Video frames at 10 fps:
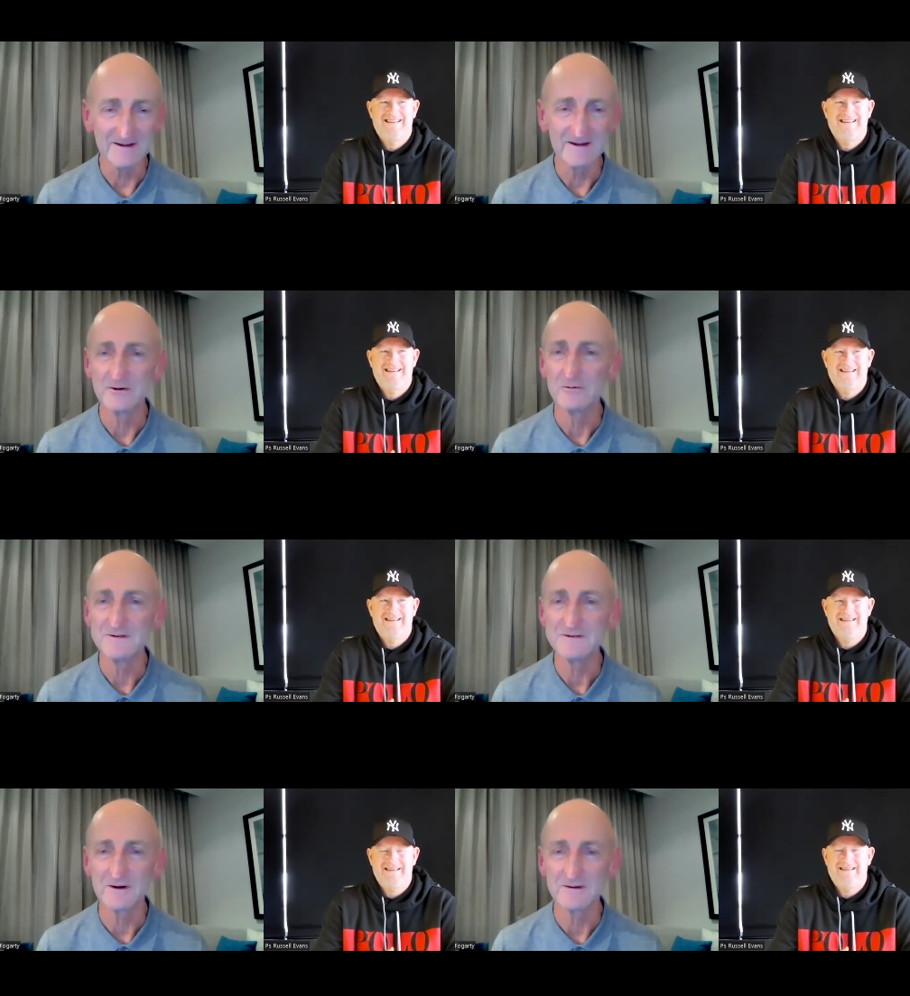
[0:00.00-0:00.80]
Speaker 1: uh, your
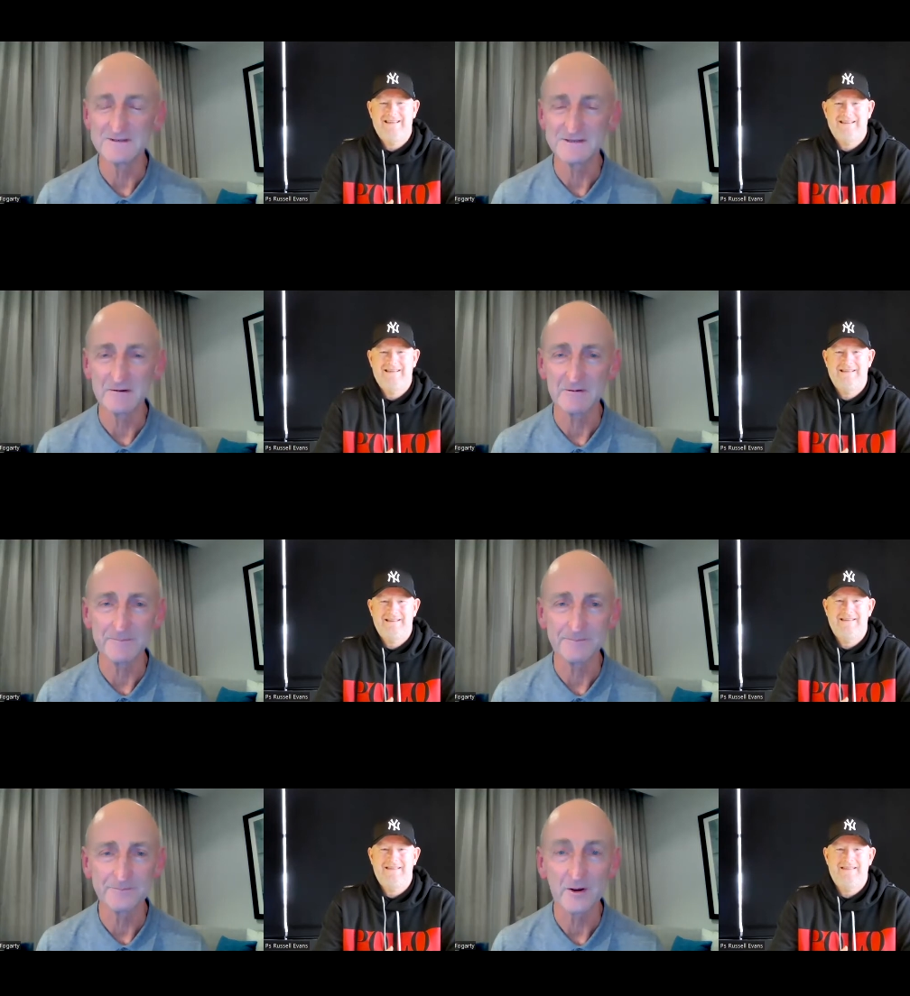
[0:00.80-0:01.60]
insights. So
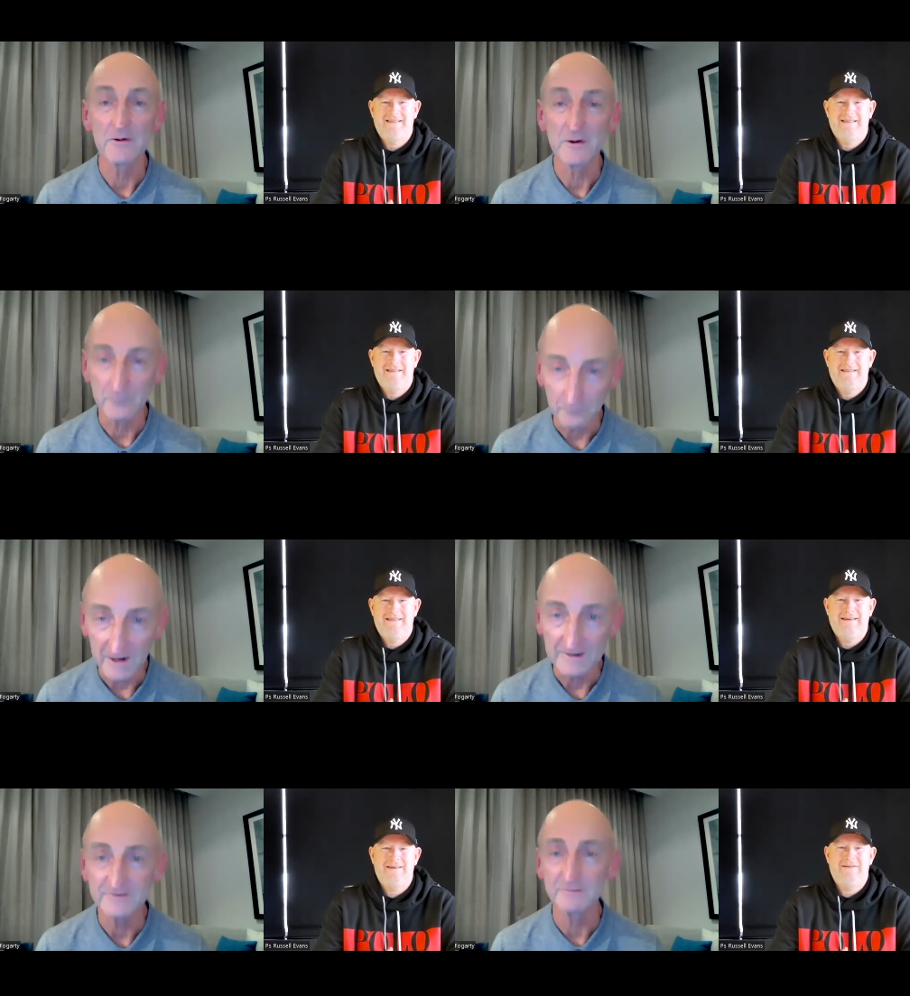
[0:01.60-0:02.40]
um,
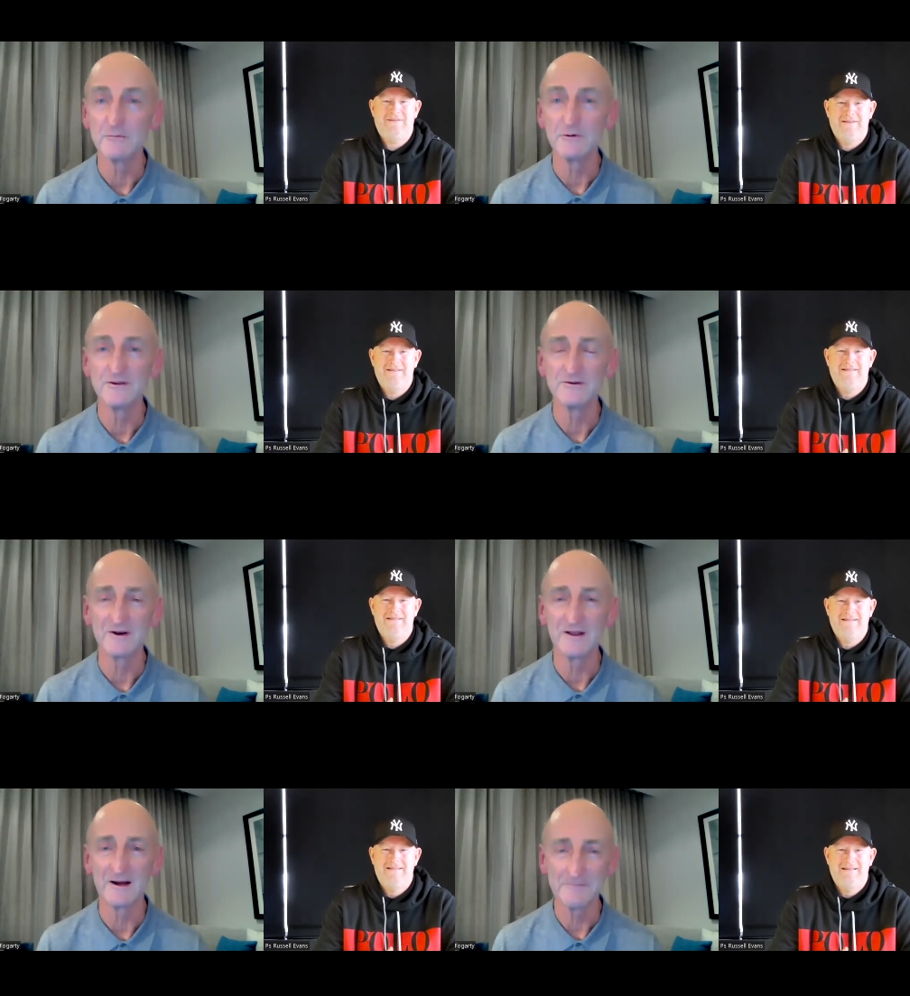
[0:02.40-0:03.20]
great to be with you
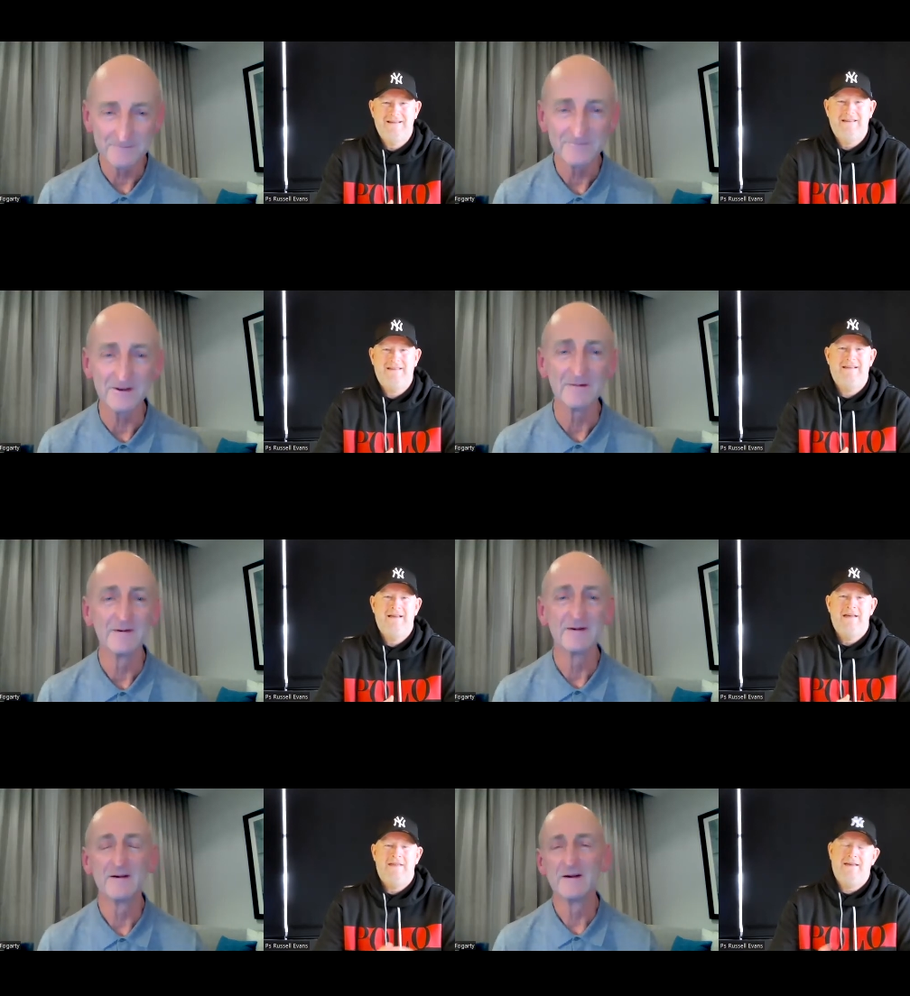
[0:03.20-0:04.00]
today.
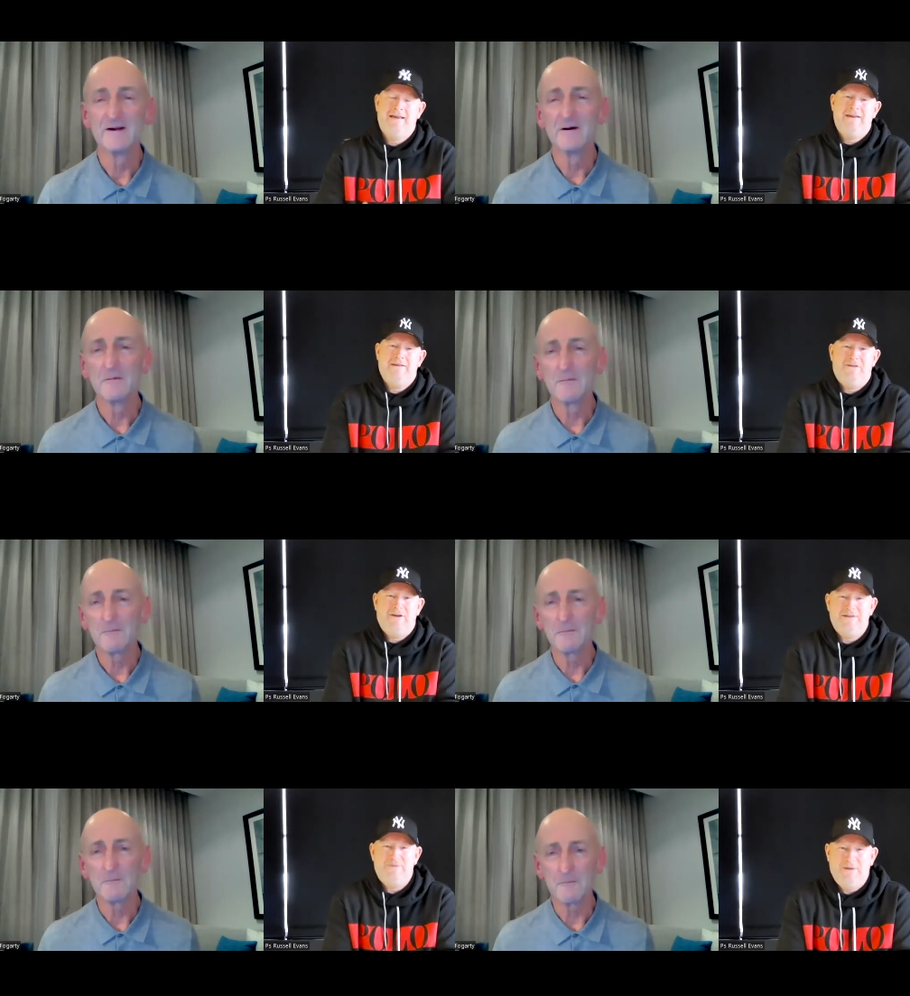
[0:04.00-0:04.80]
Speaker 2: Thank you.
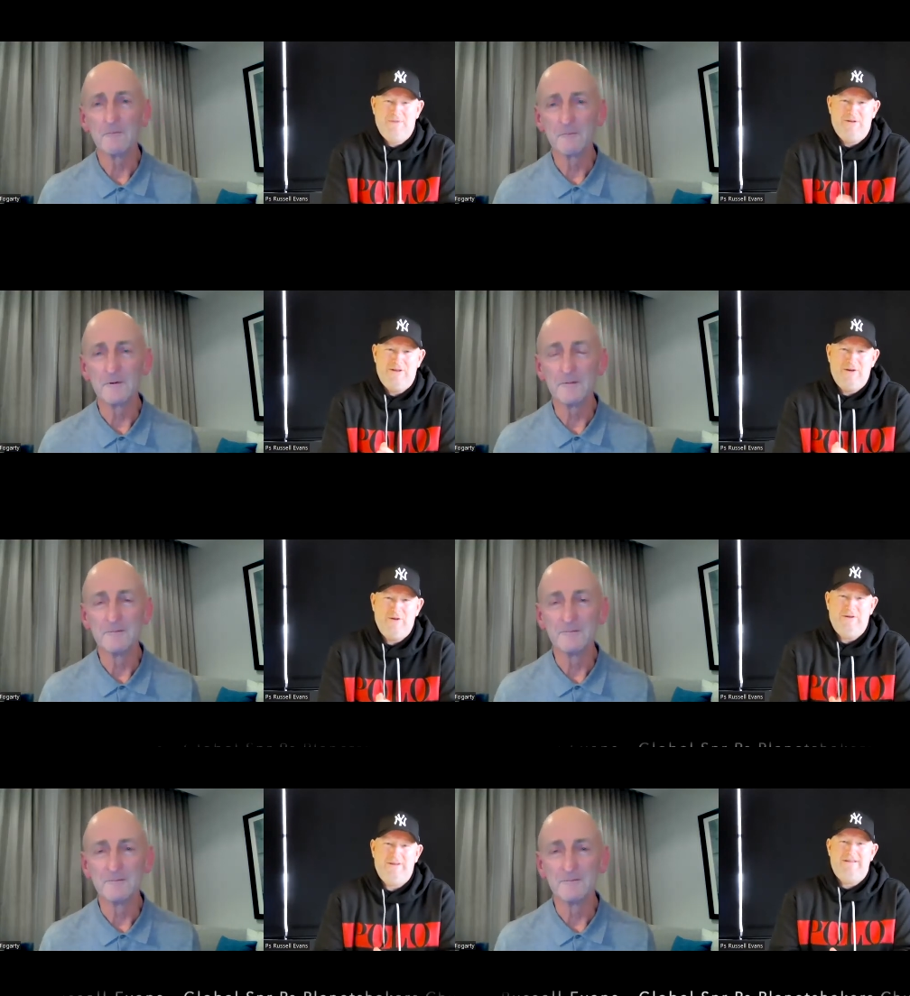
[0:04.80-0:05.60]
Great to be with
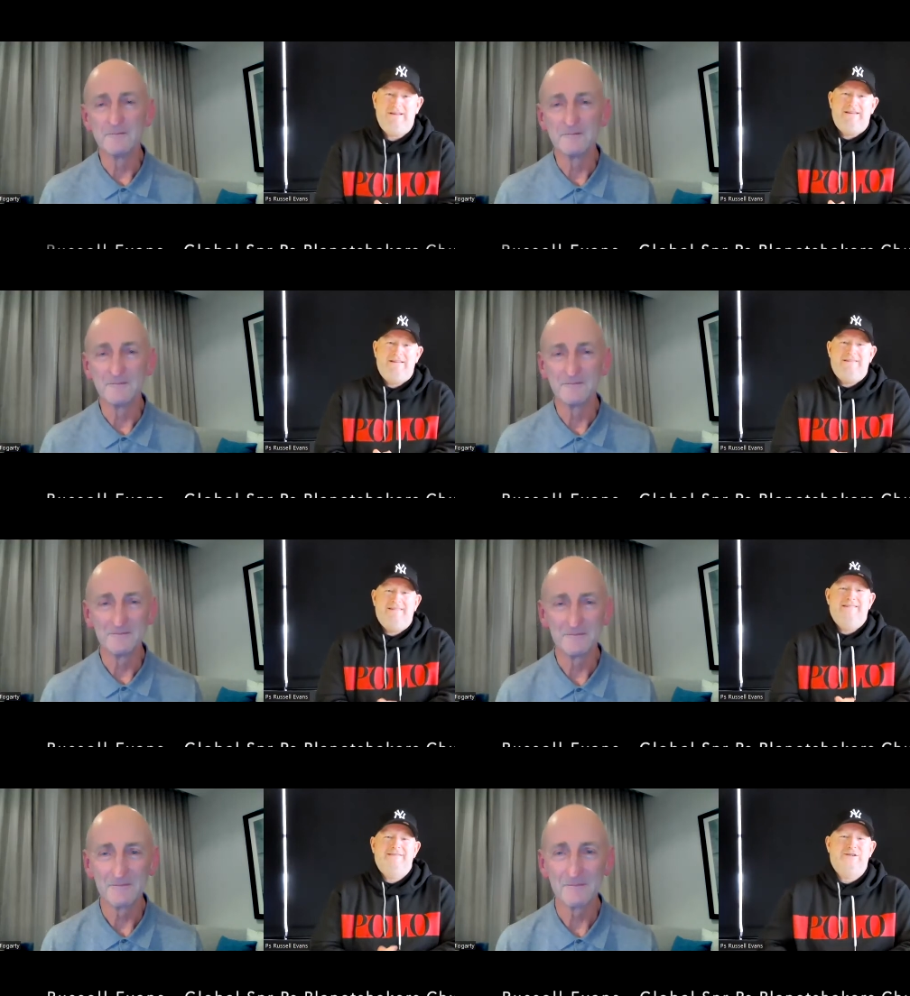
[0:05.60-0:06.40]
you. And uh,
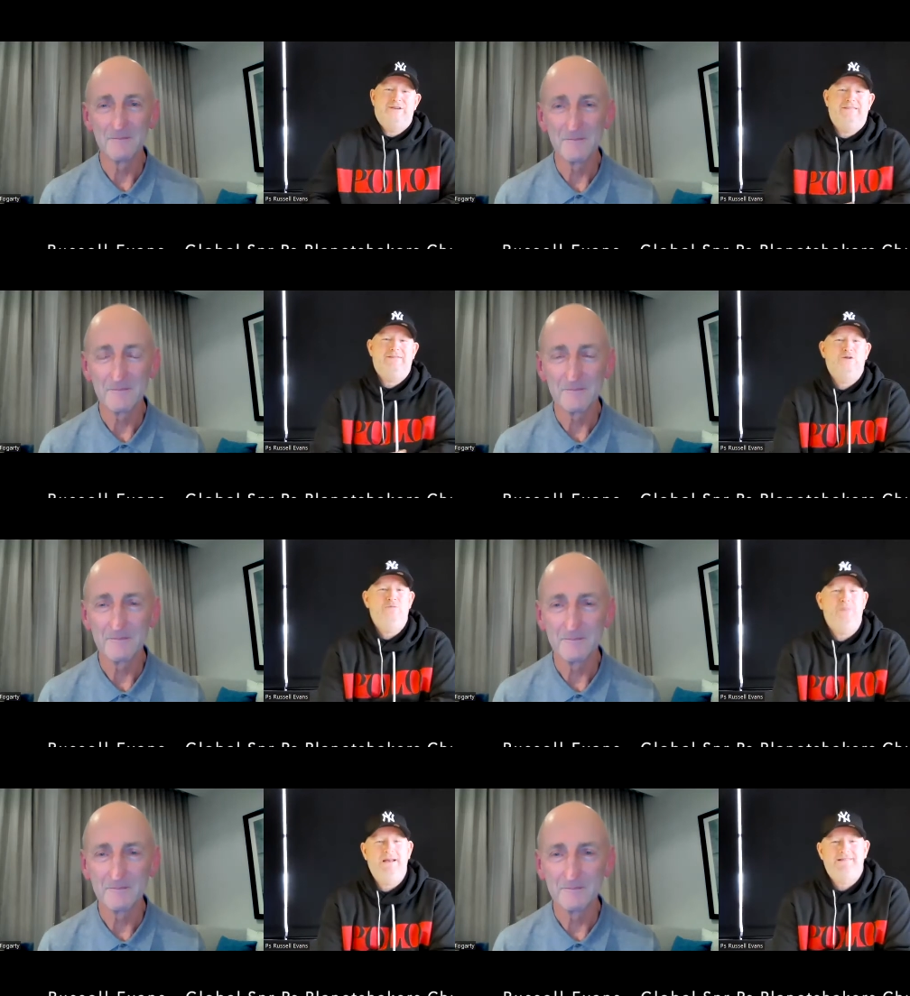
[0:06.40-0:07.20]
it's like two
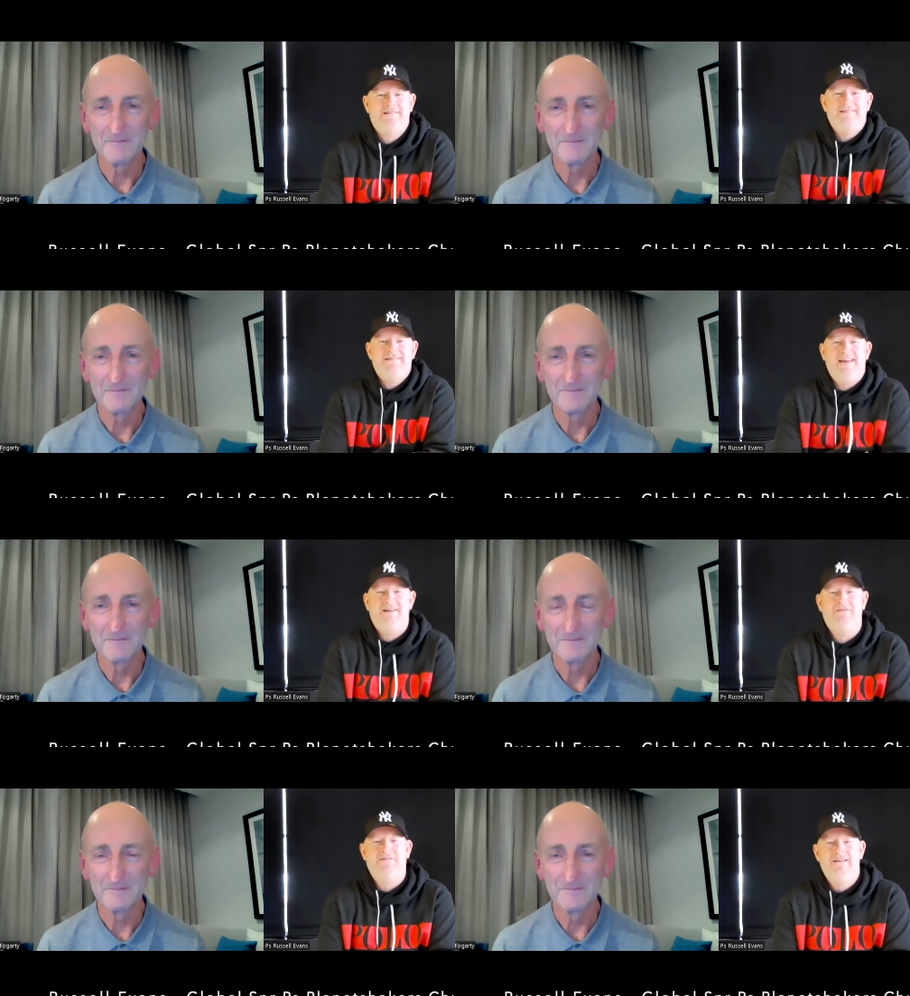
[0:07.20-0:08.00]
mates sitting
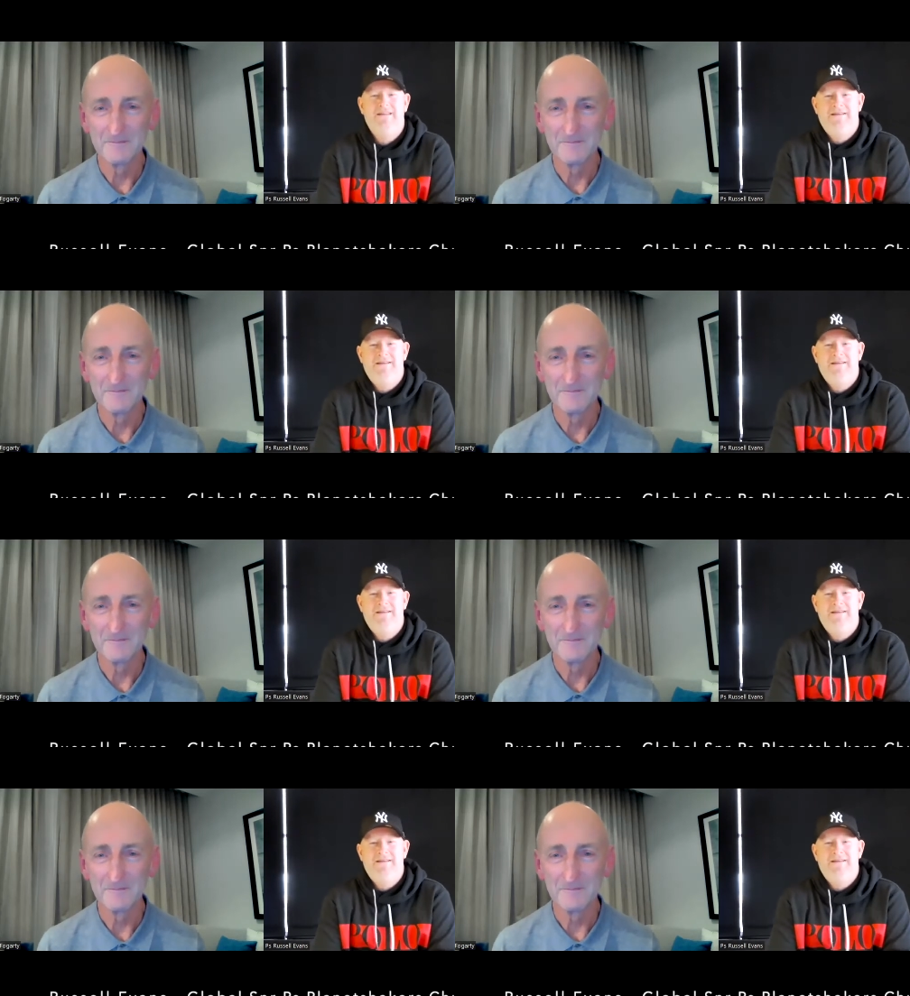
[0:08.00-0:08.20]
down